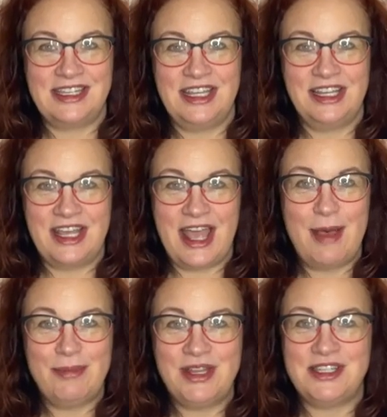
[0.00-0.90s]
and
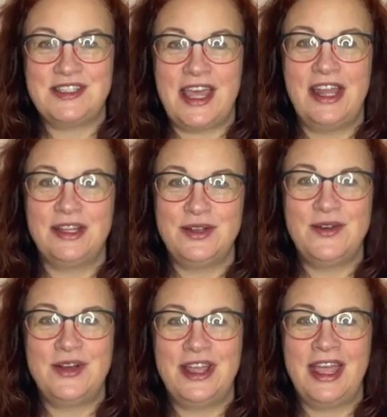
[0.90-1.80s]
Iliopolis,
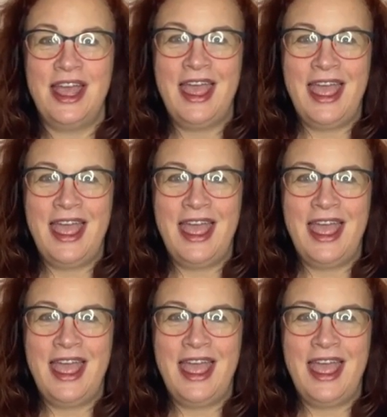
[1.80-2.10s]
Illinois,